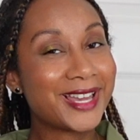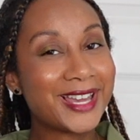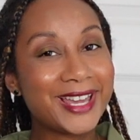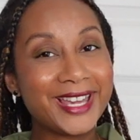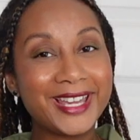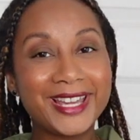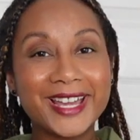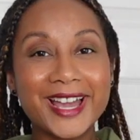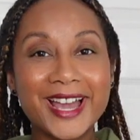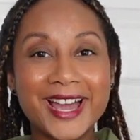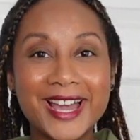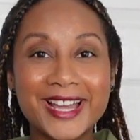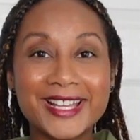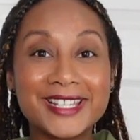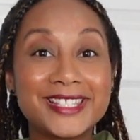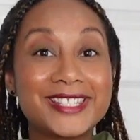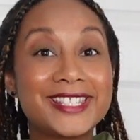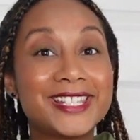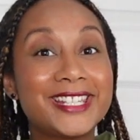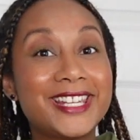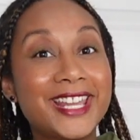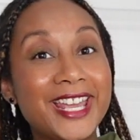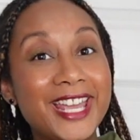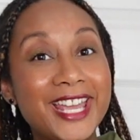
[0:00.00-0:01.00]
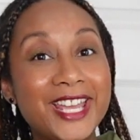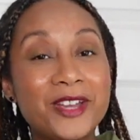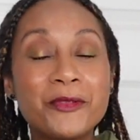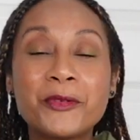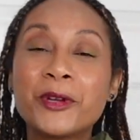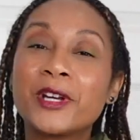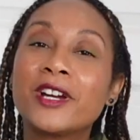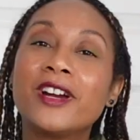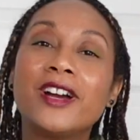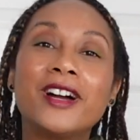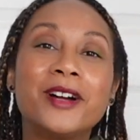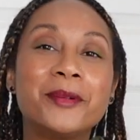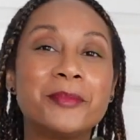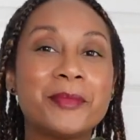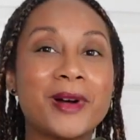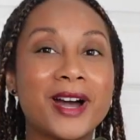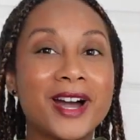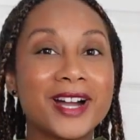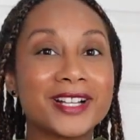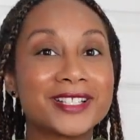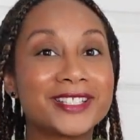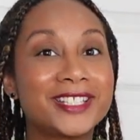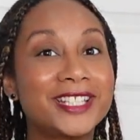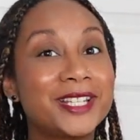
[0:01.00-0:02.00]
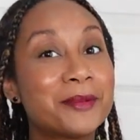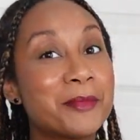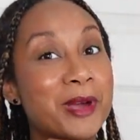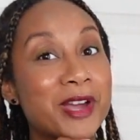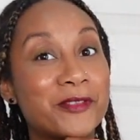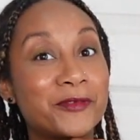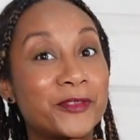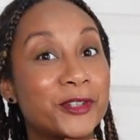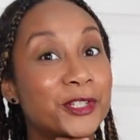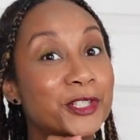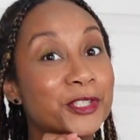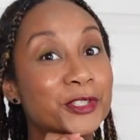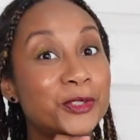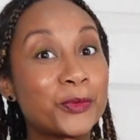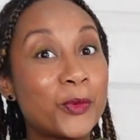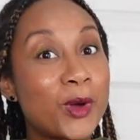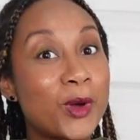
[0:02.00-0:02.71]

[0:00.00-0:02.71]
Hey guys, today we are unboxing my first